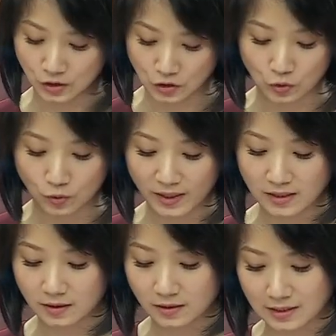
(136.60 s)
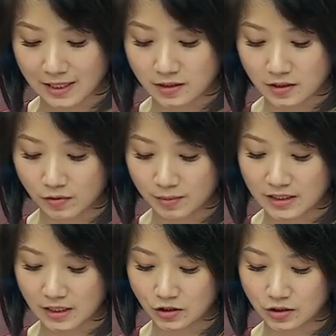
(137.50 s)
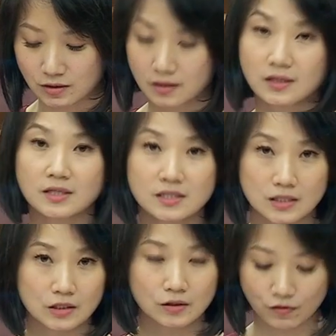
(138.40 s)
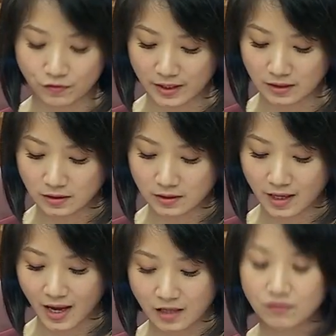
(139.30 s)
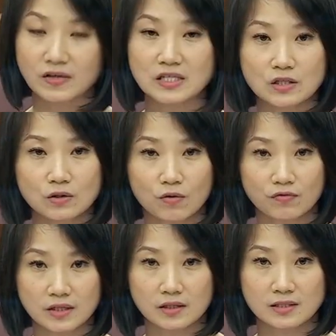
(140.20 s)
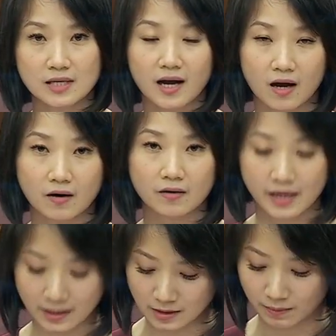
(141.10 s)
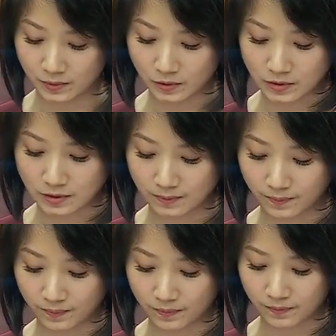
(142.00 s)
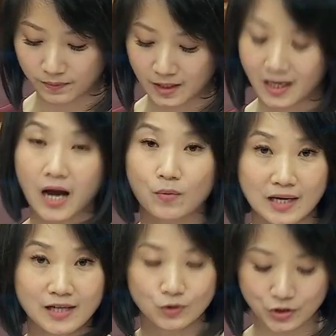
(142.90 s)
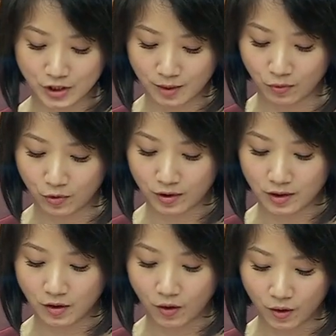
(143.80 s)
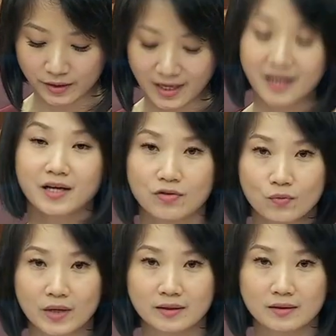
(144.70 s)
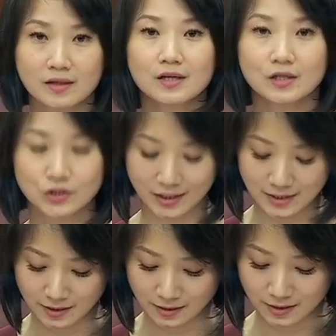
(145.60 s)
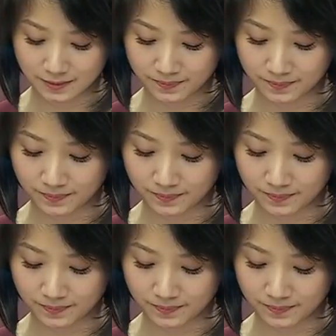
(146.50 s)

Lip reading: school-based dyslexia remediation, circle of friends, and facing your fears are examples. I would like to share more on another one, transit.